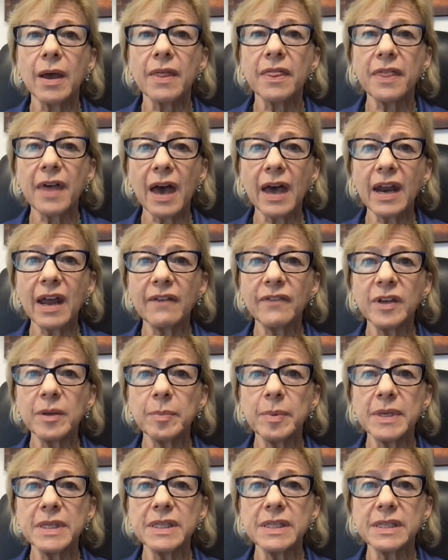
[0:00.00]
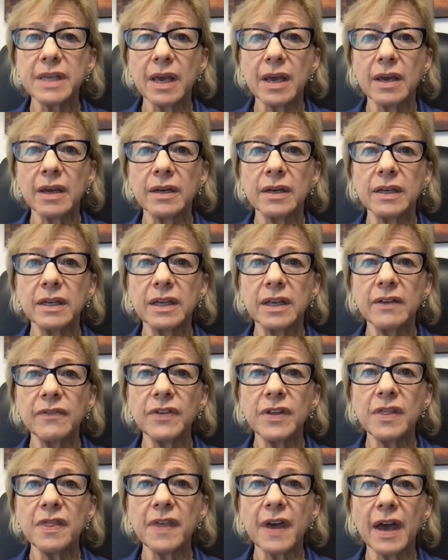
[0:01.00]
That having been said,
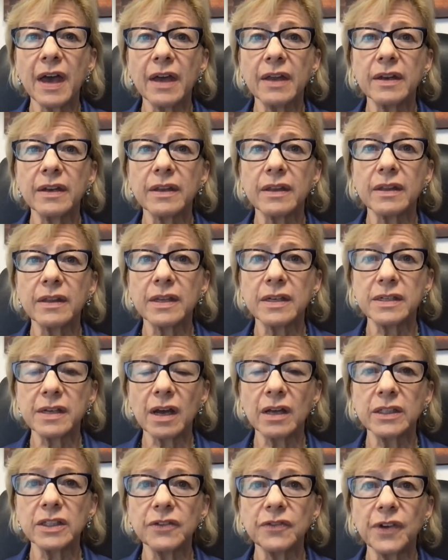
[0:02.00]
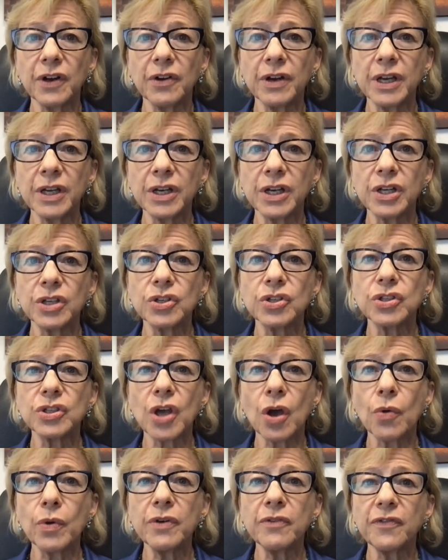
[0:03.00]
given that the Delta variant is
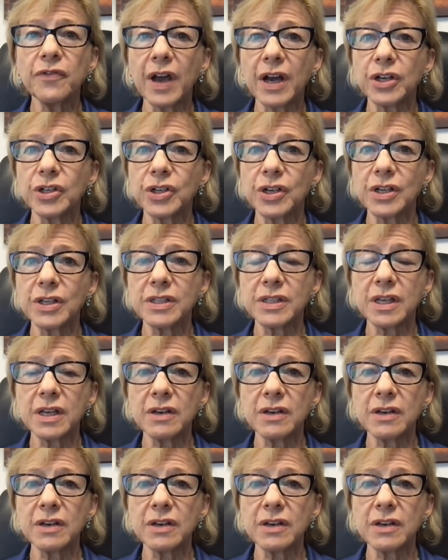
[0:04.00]
so infectious,